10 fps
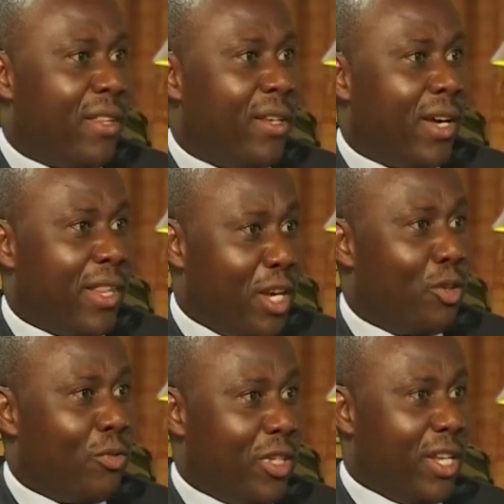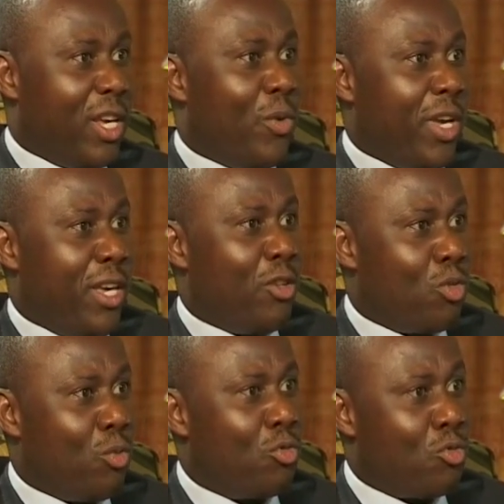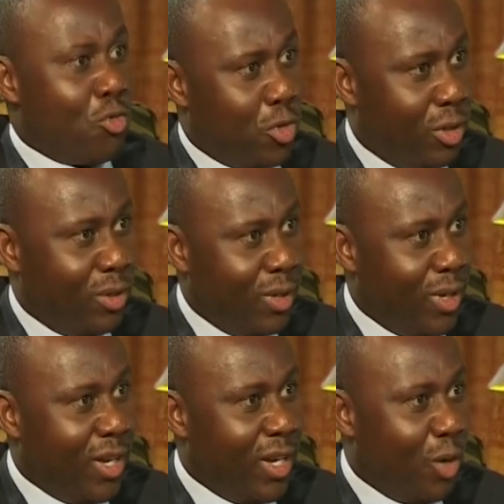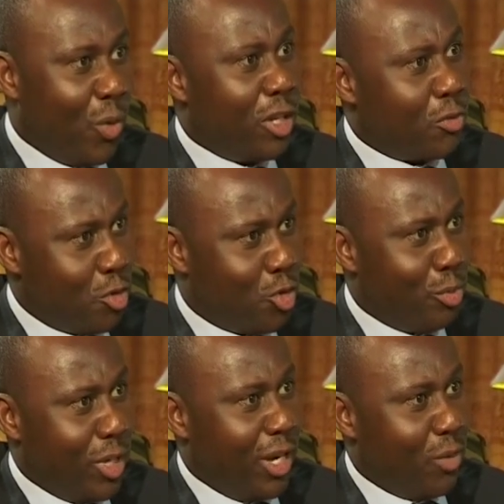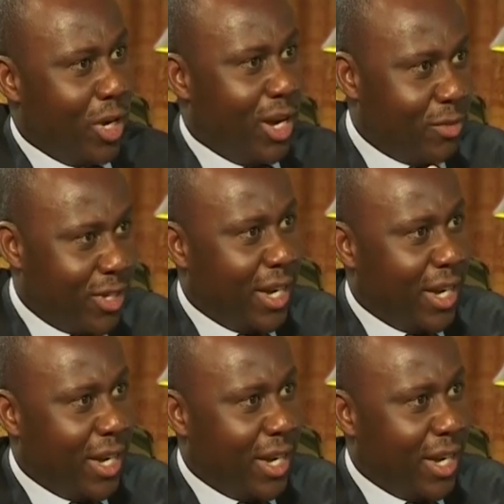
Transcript: At the, mm. at the end of the day, we're here to, to drill wells for Jubilee and we have